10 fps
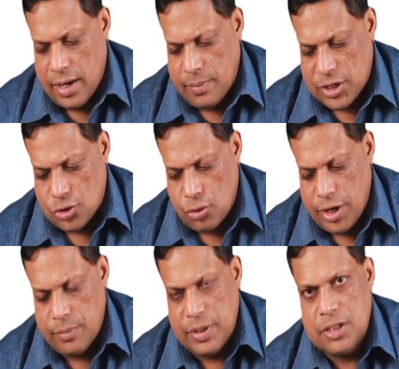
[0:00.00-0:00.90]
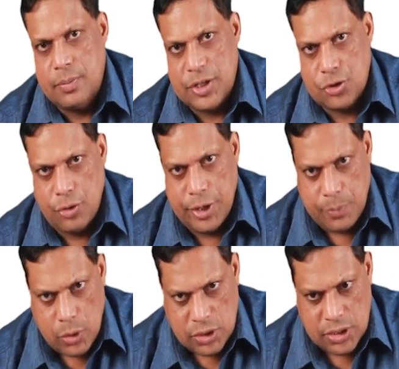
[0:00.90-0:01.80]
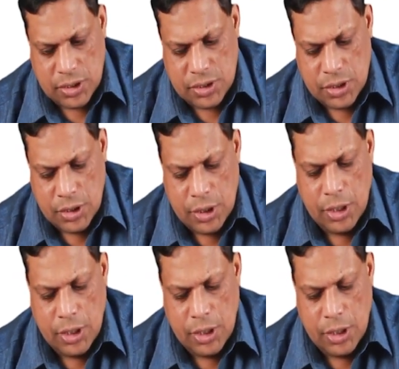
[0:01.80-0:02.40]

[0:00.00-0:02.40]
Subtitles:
and mastoid means mastoid process.